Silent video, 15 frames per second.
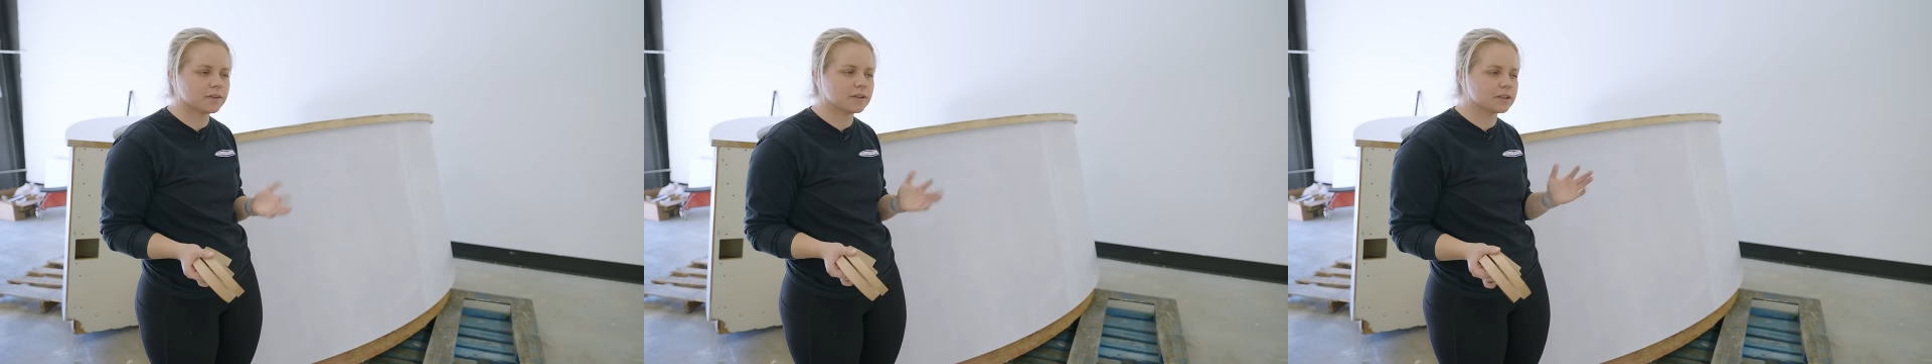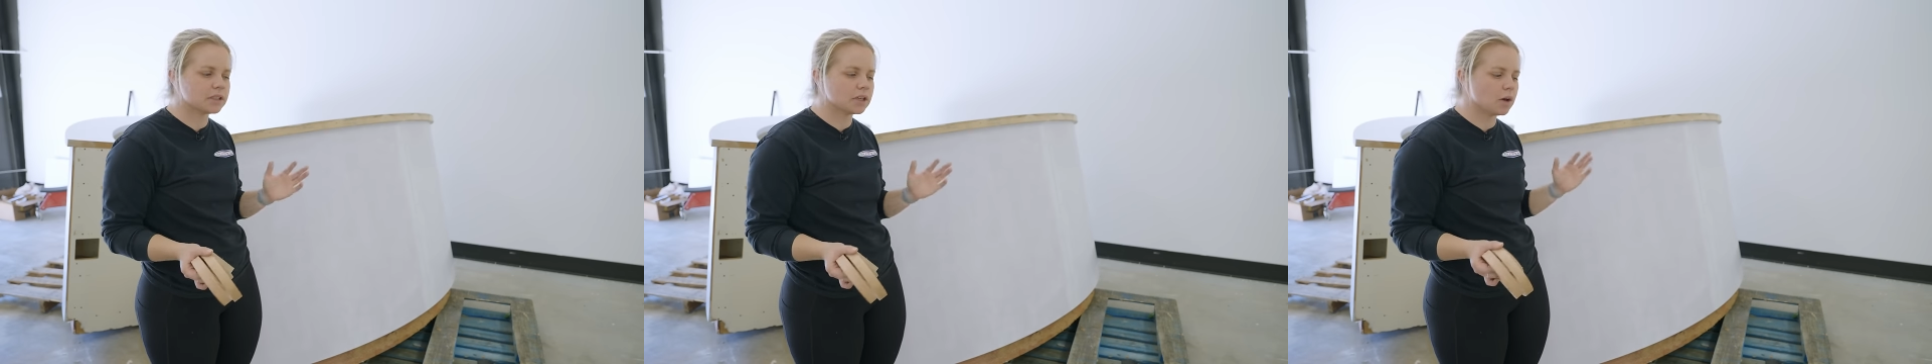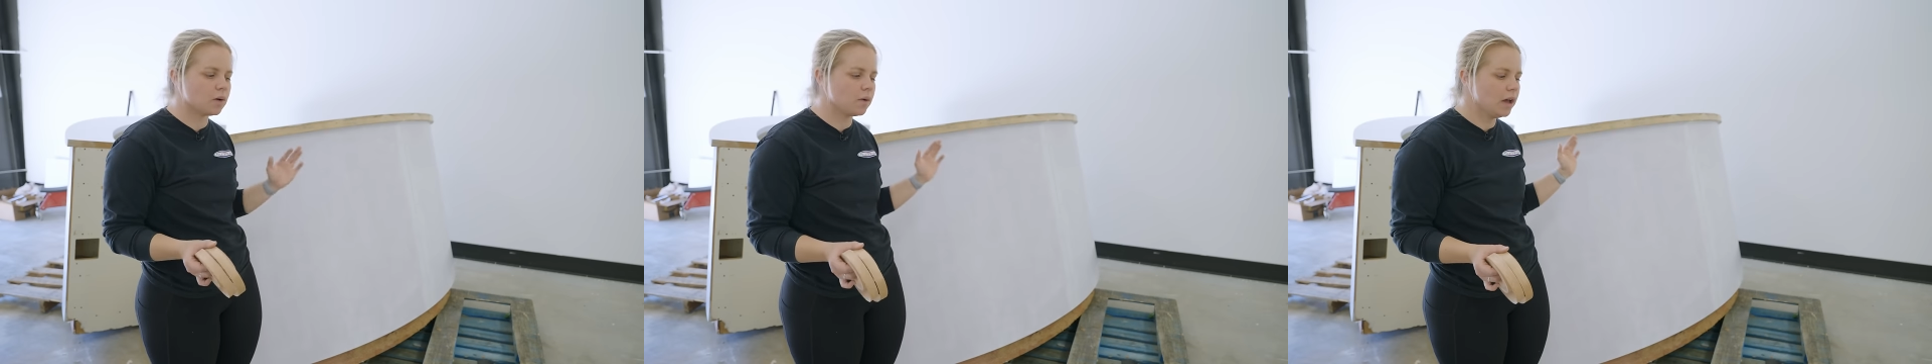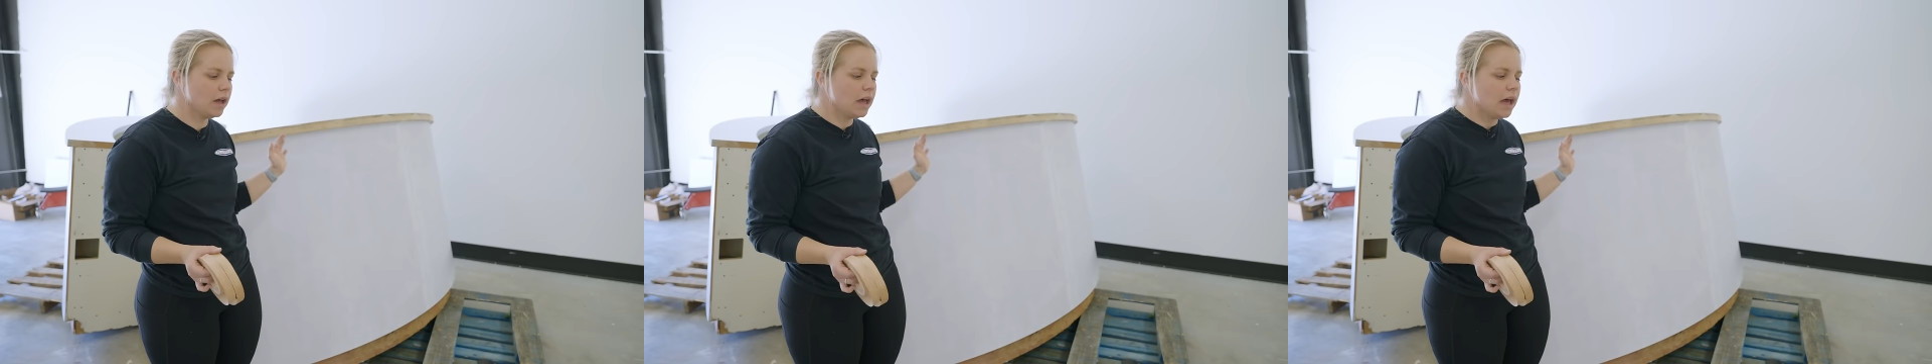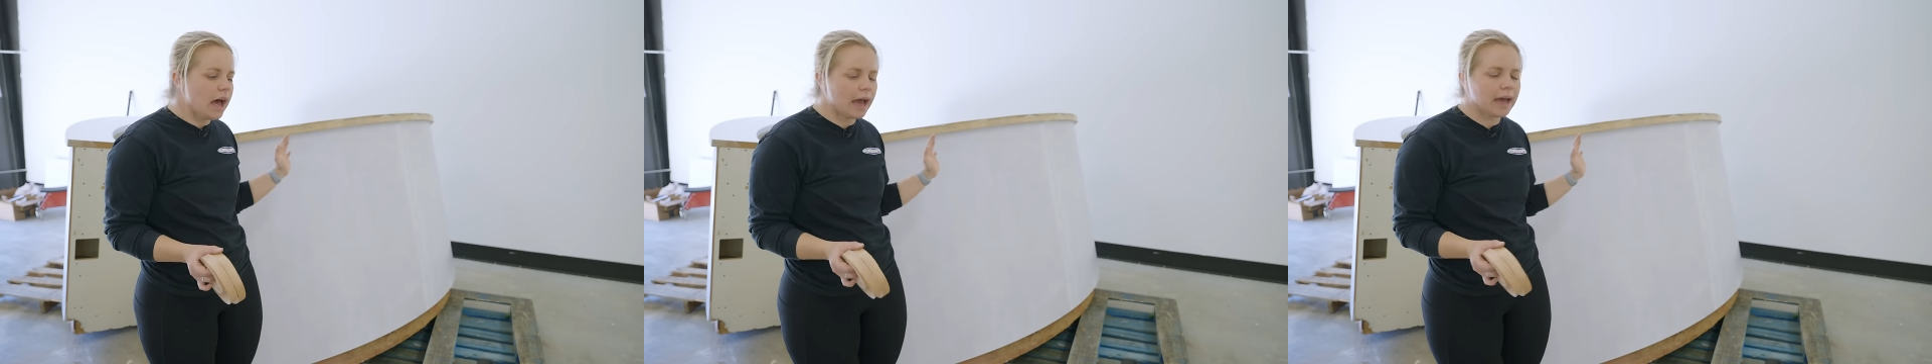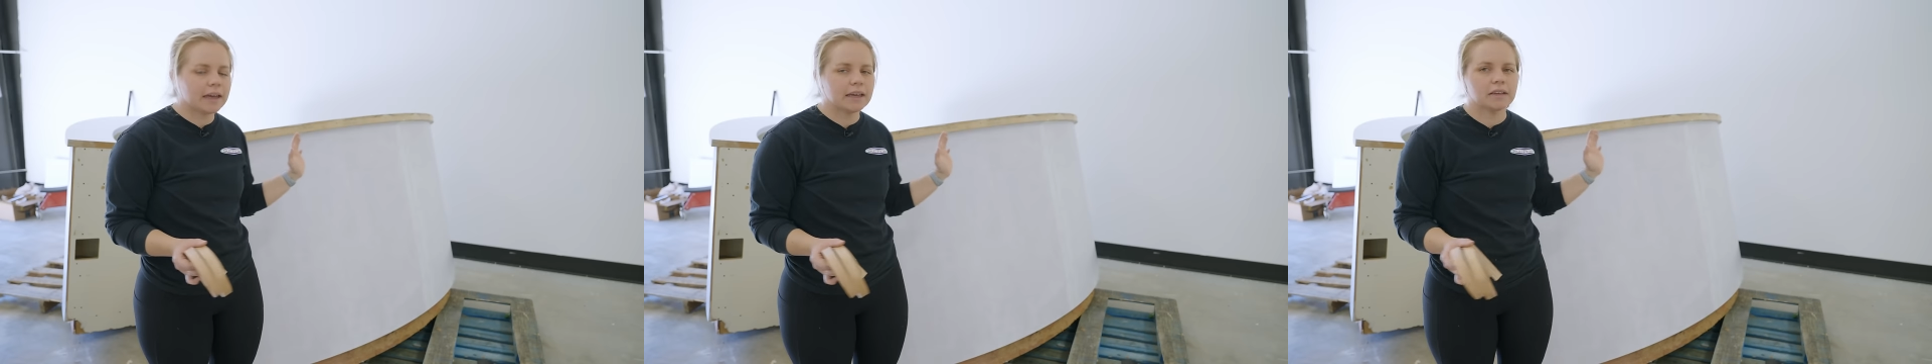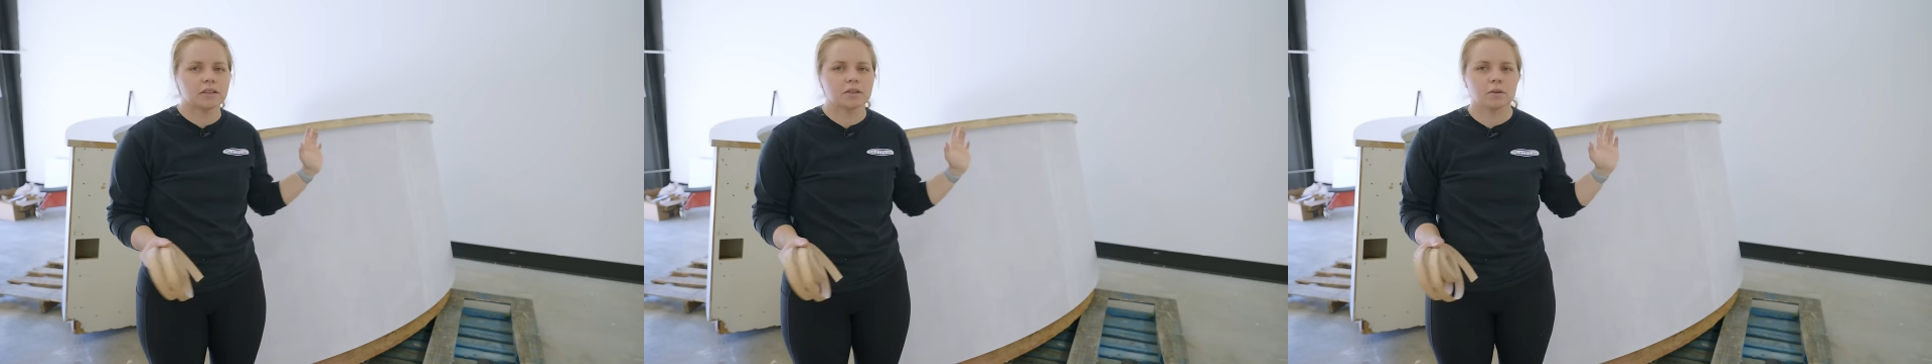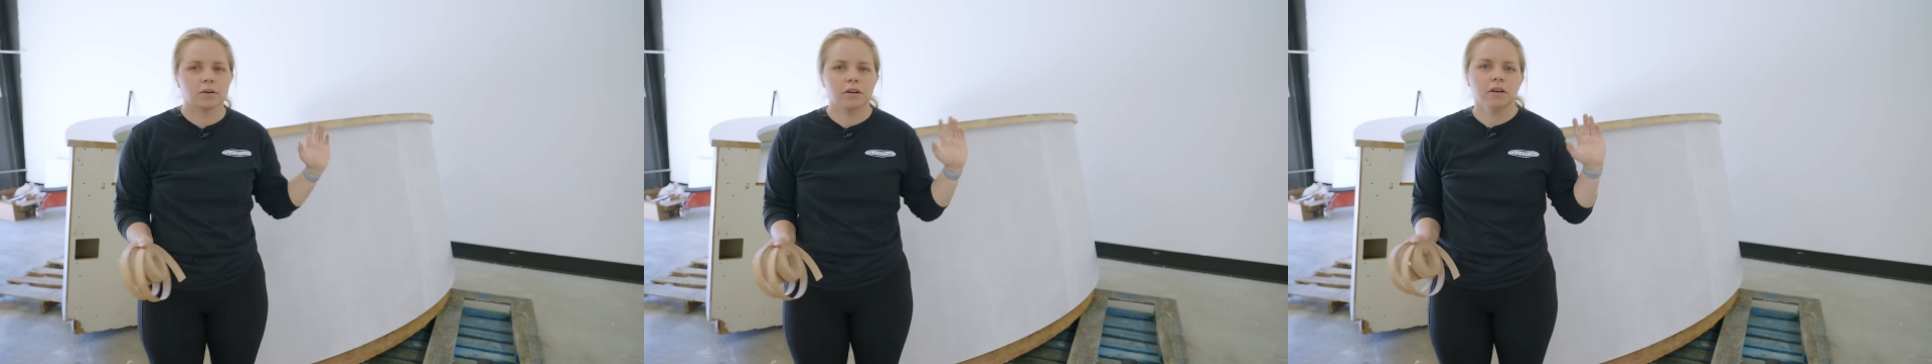And so I
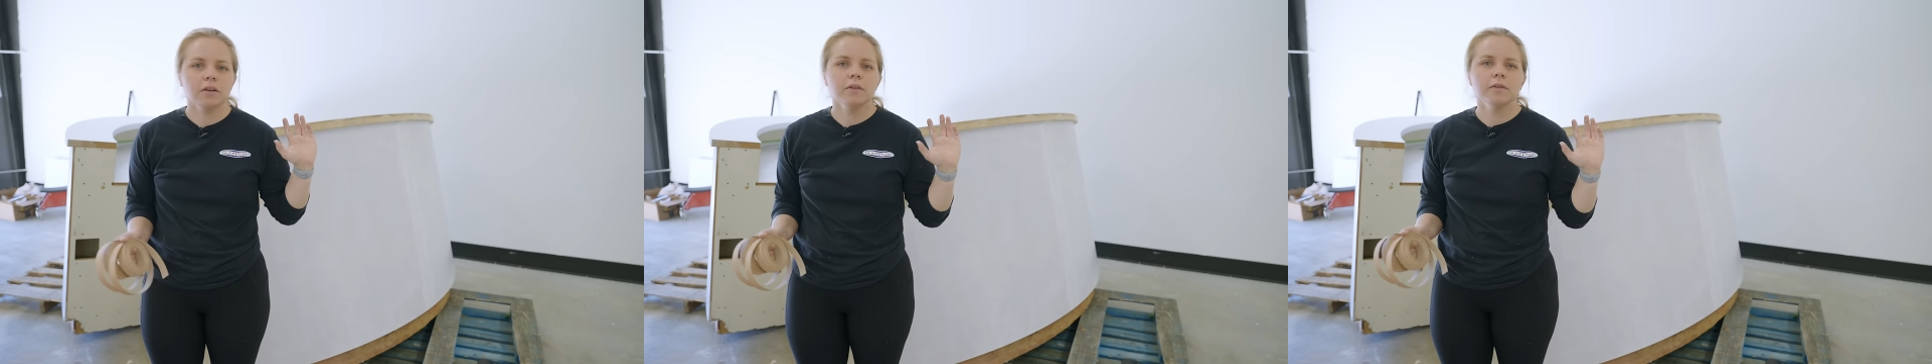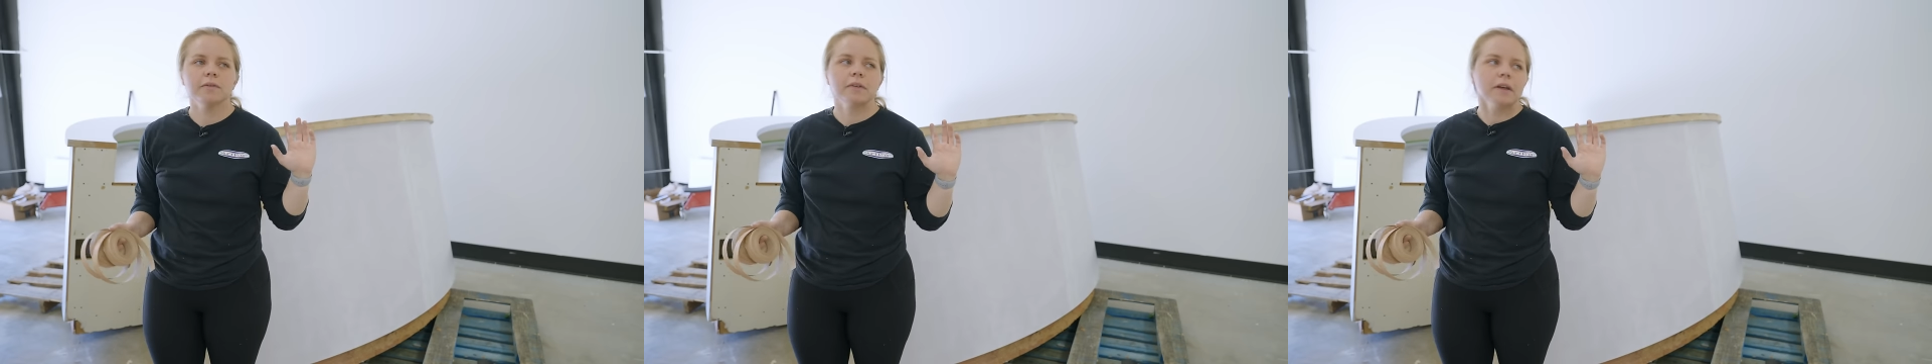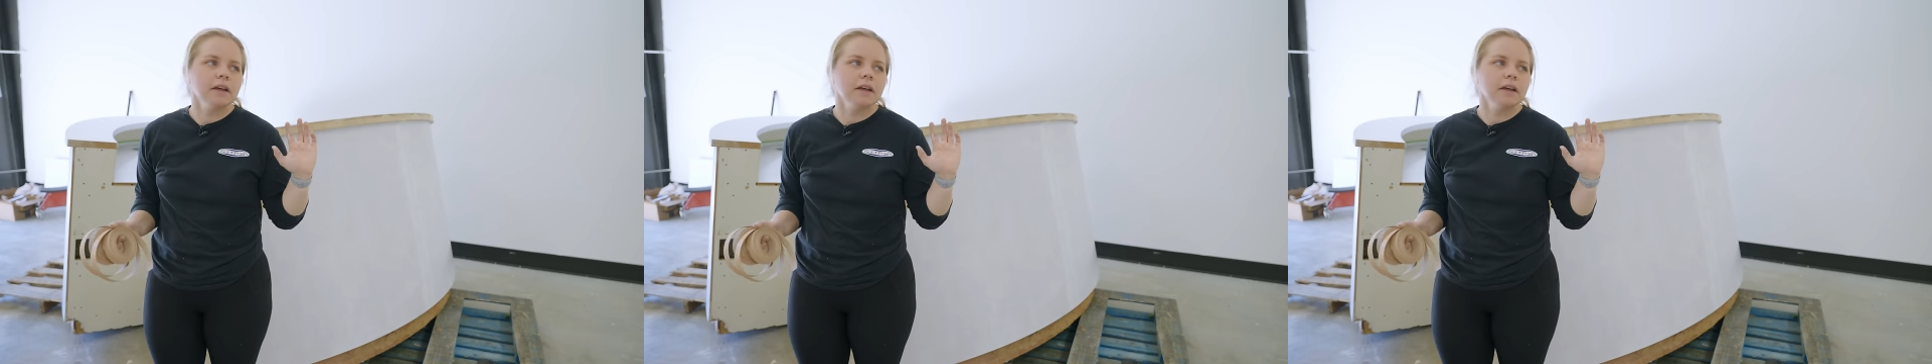sort of